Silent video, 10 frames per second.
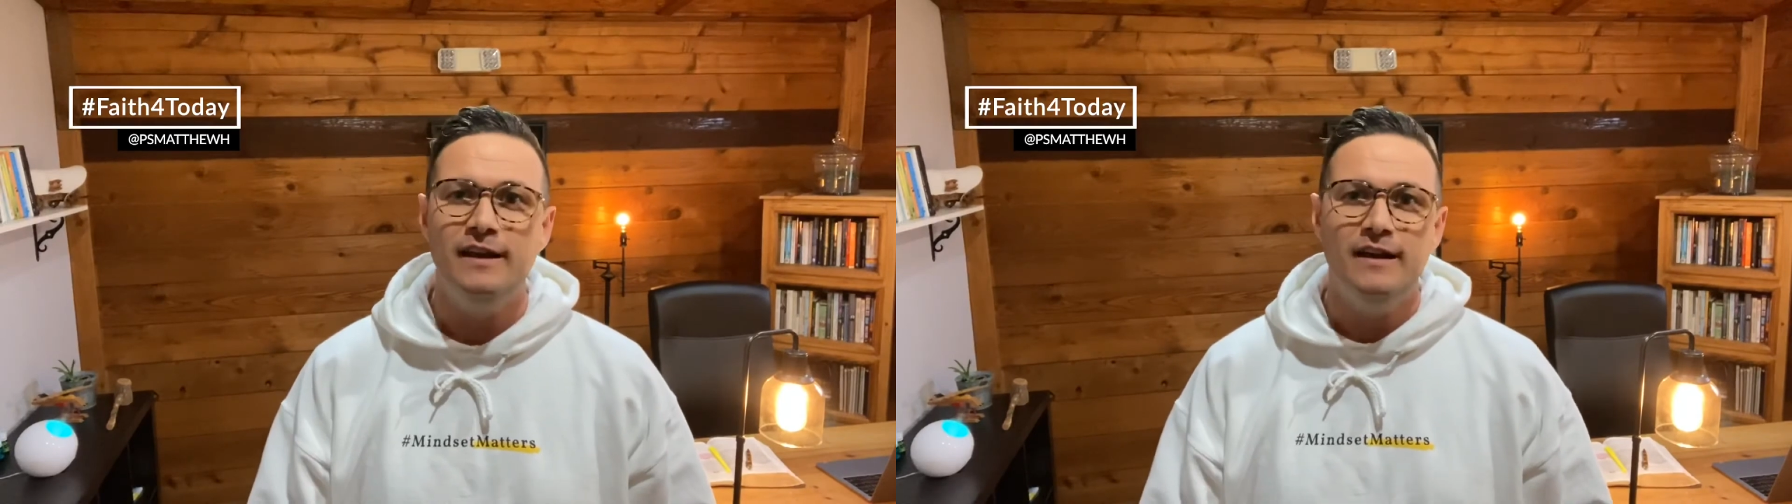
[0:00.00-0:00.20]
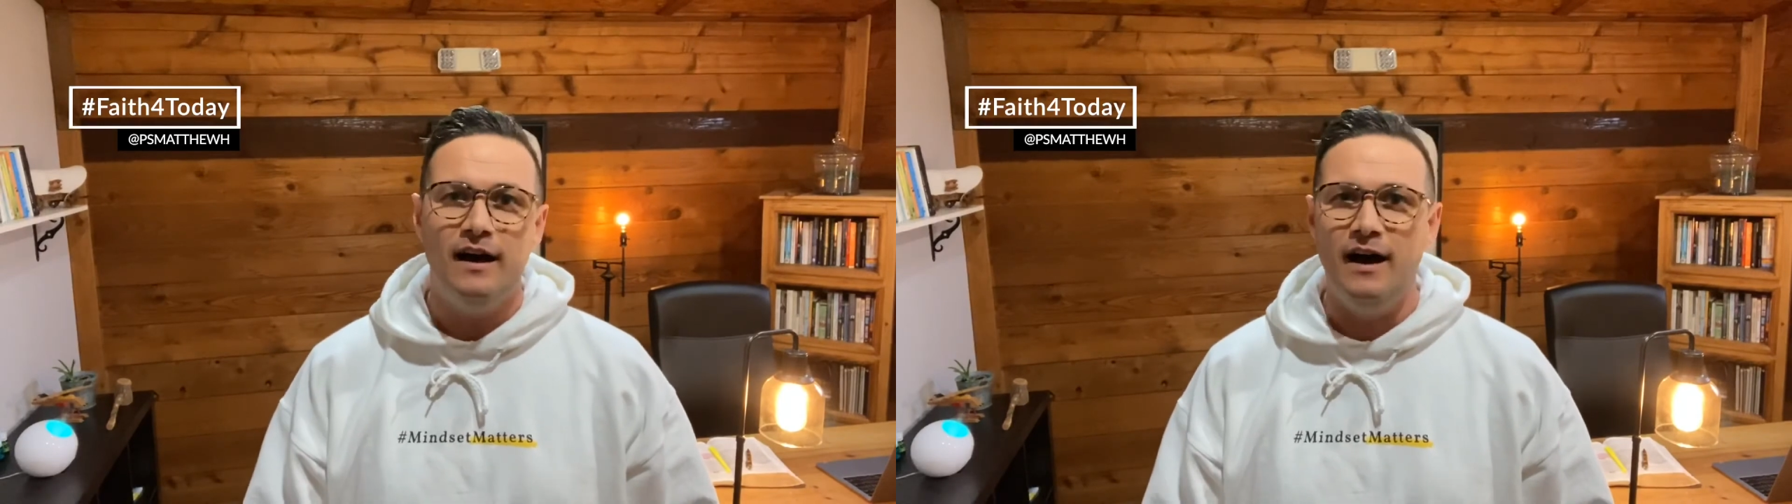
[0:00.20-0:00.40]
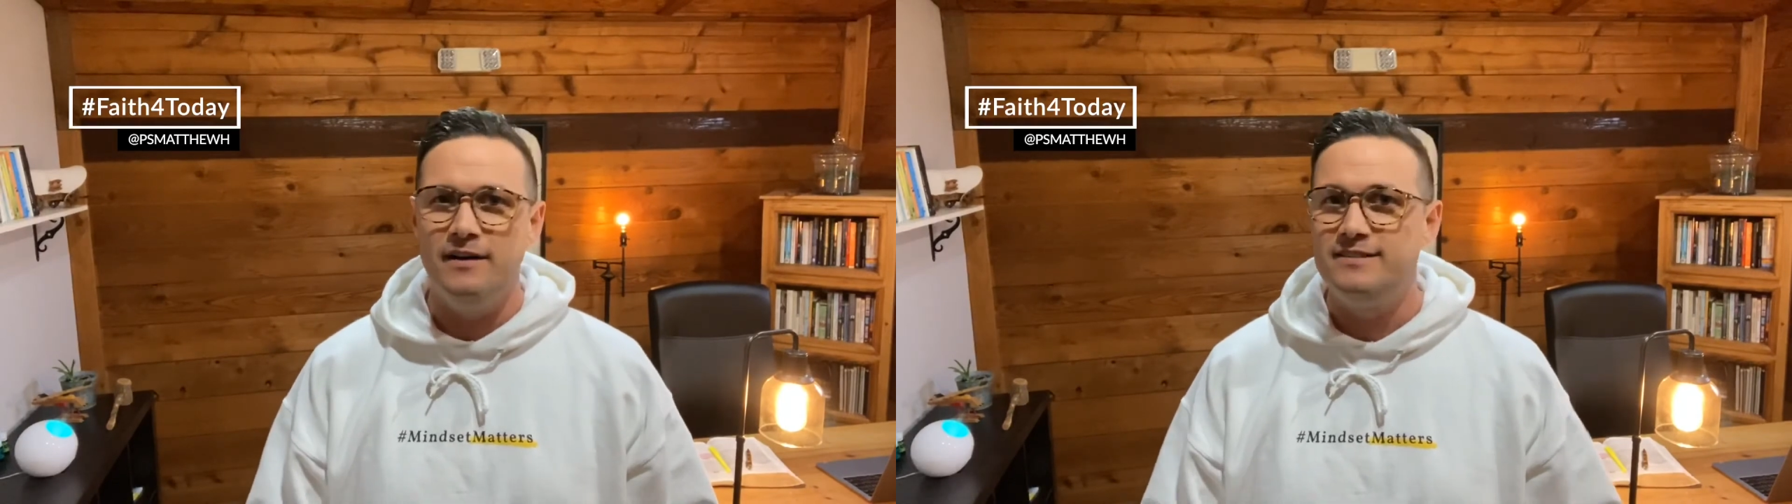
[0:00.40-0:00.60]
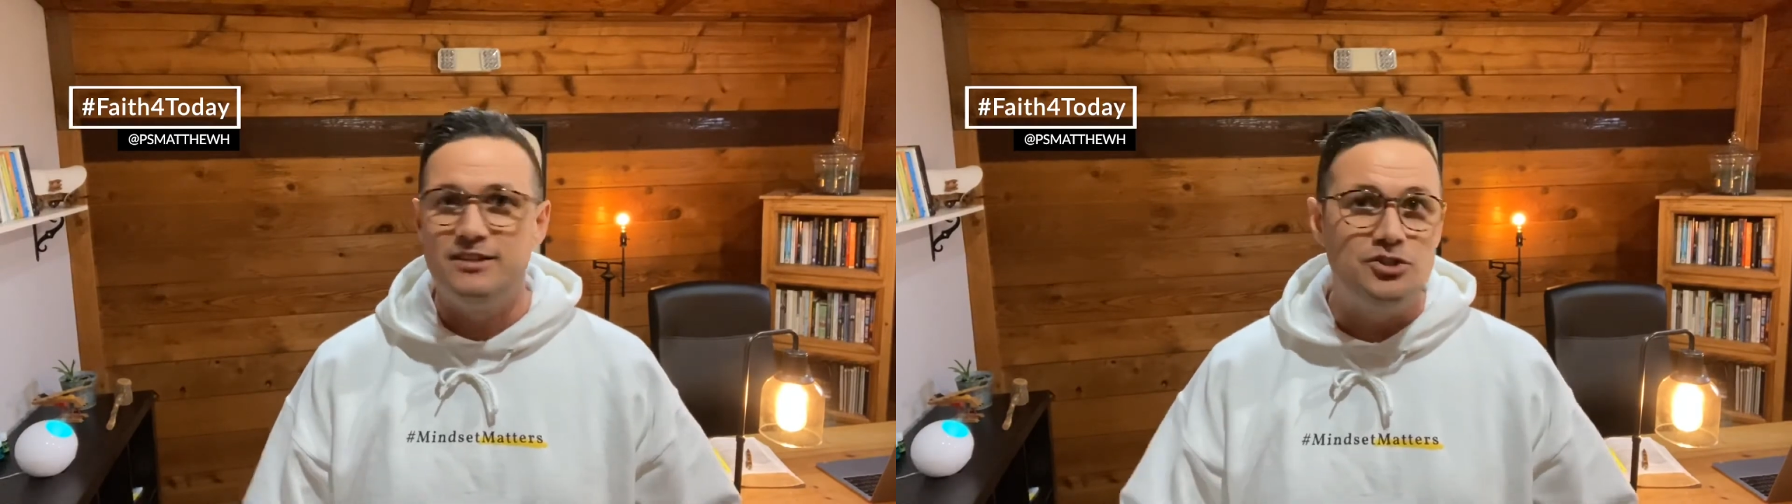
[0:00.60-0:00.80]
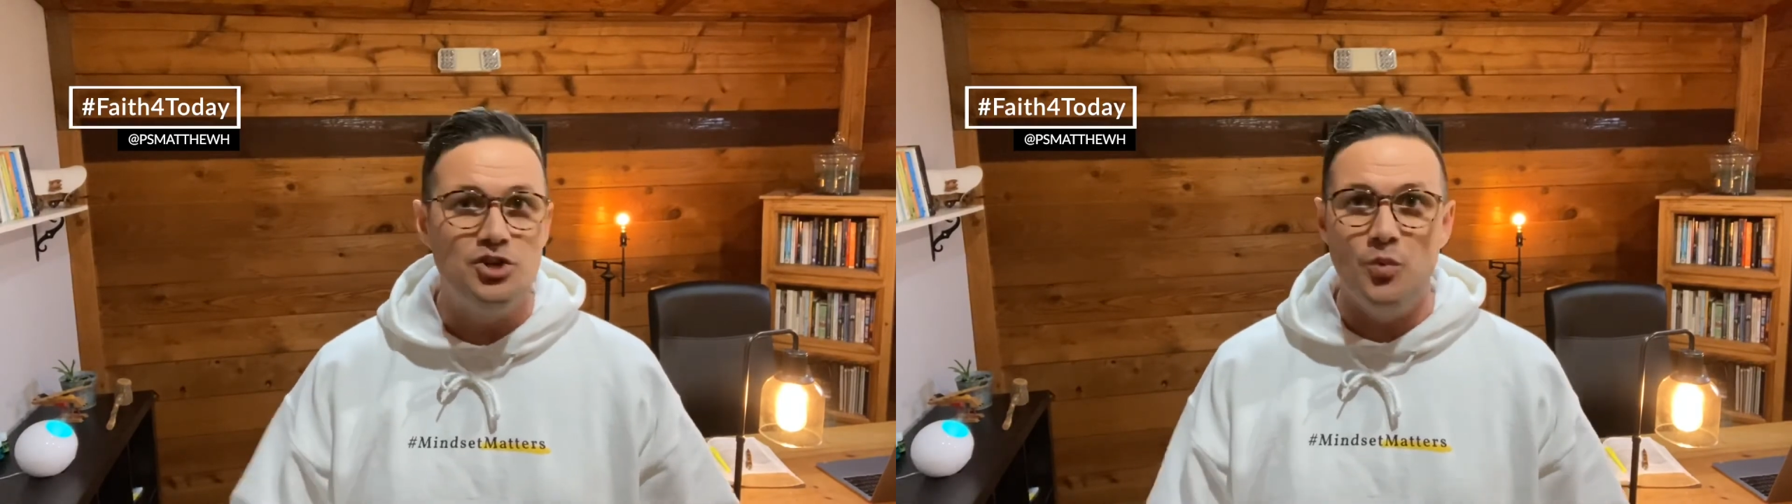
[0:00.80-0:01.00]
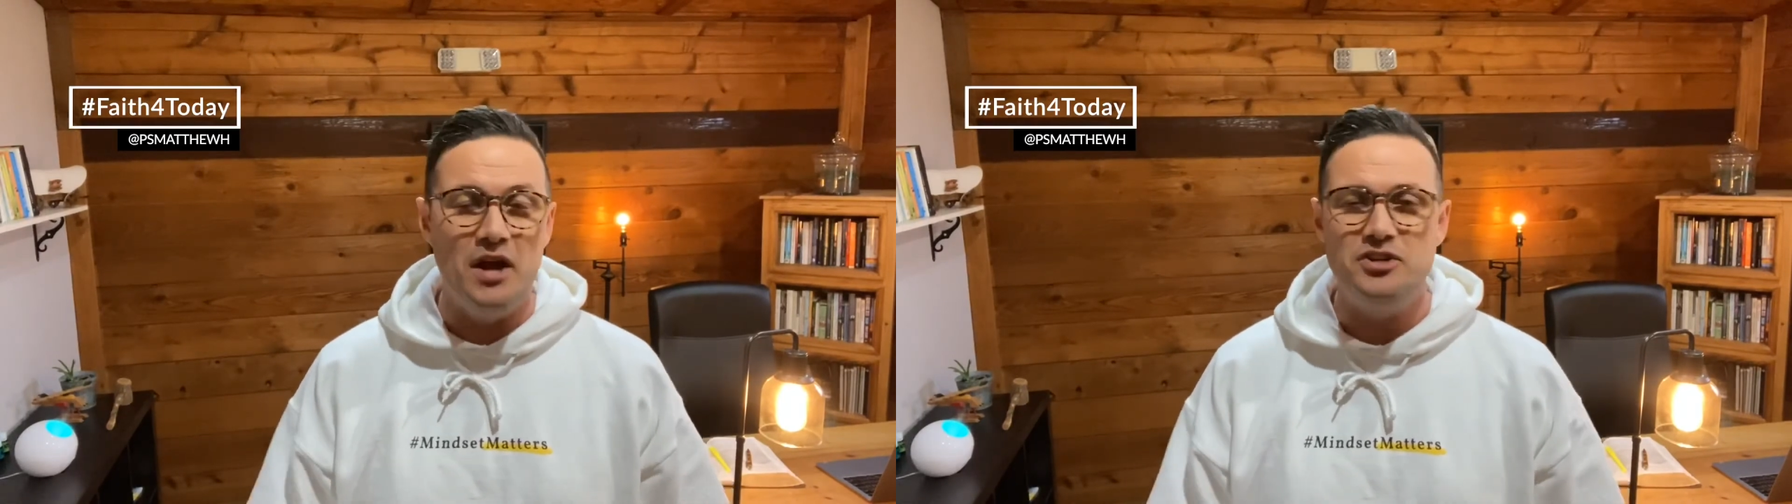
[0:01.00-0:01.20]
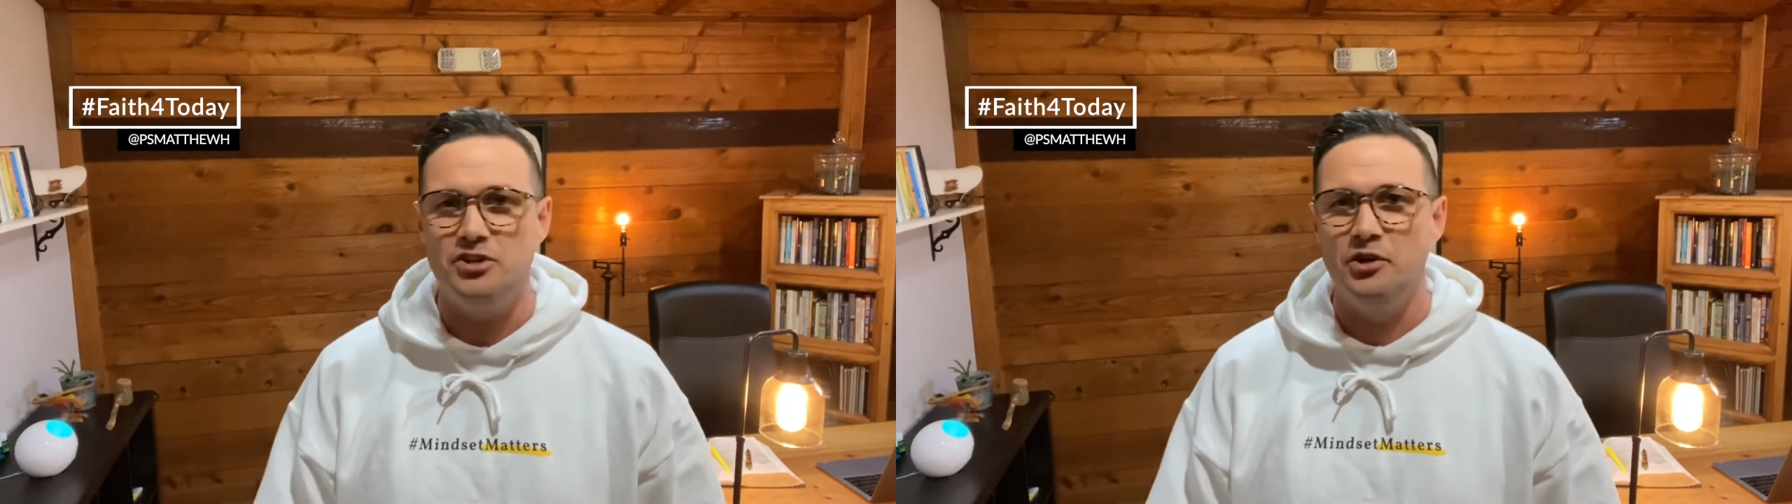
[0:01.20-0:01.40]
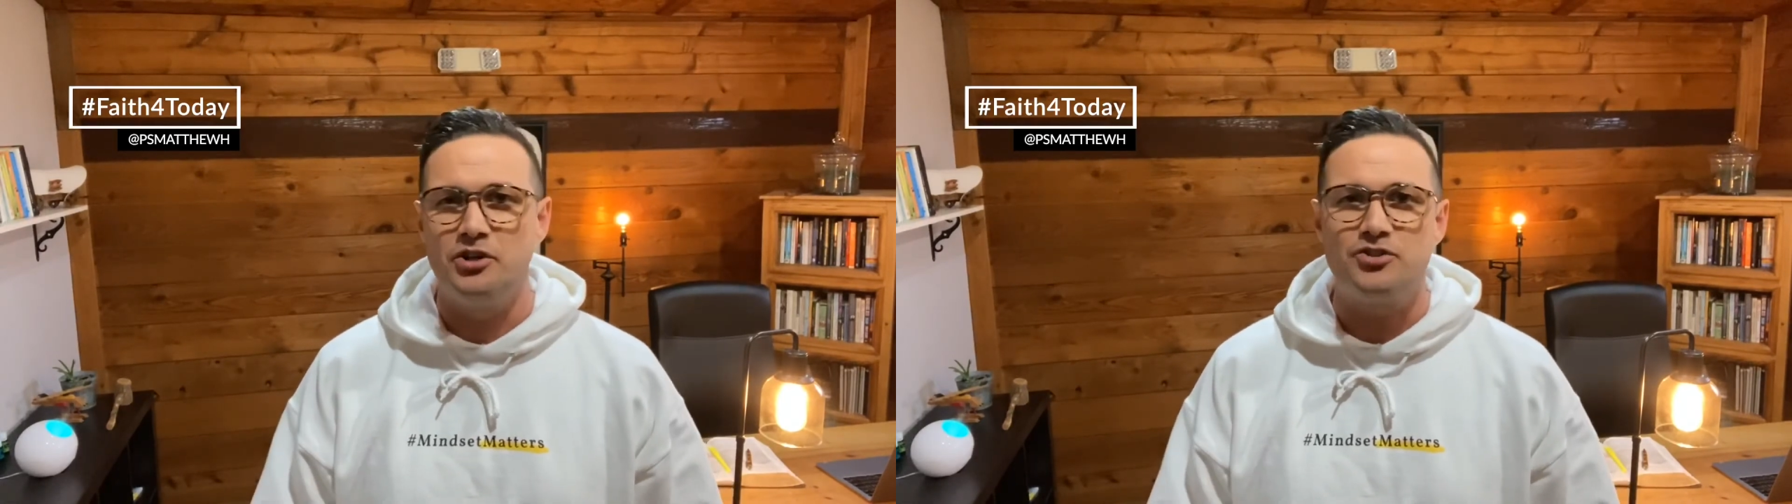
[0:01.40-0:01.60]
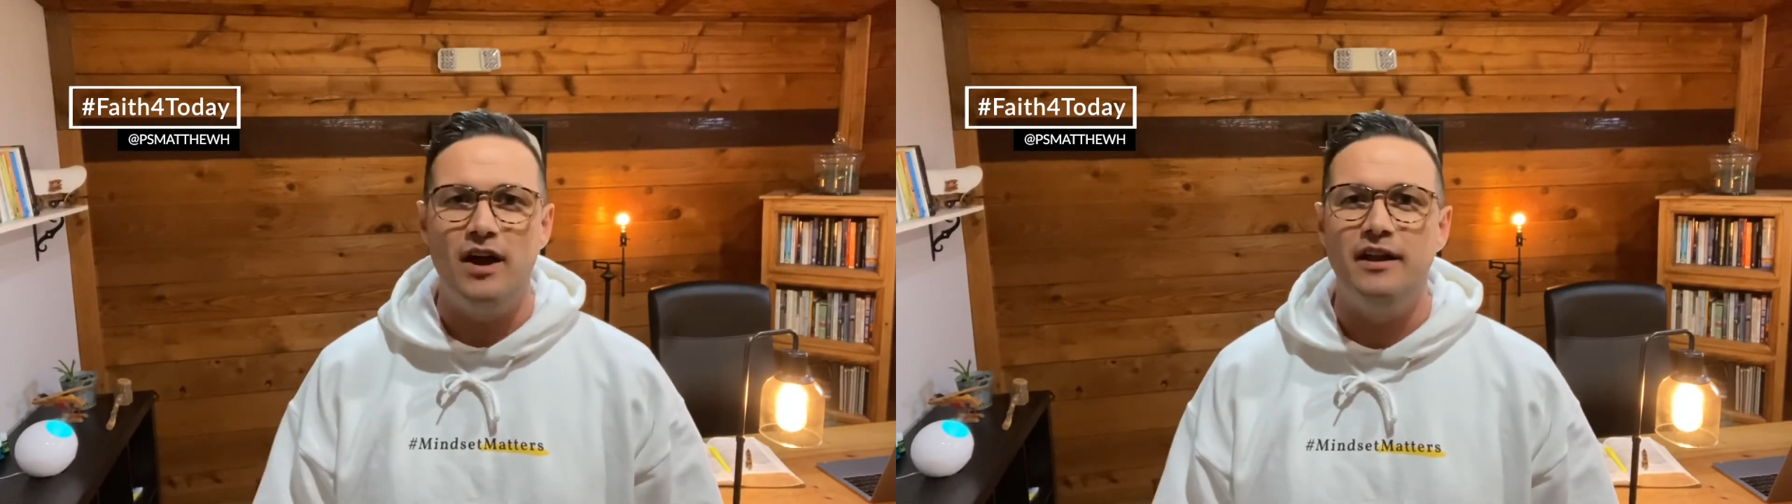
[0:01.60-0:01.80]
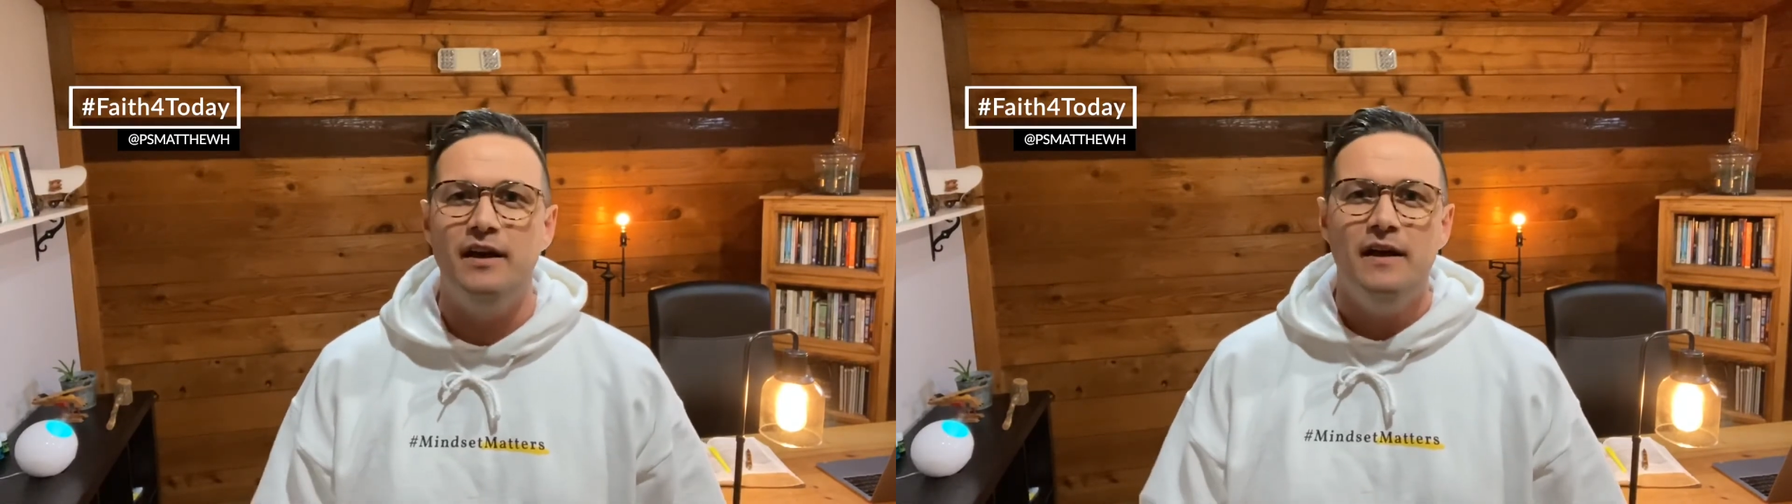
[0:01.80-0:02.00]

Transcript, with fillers: uh, situation, or try to,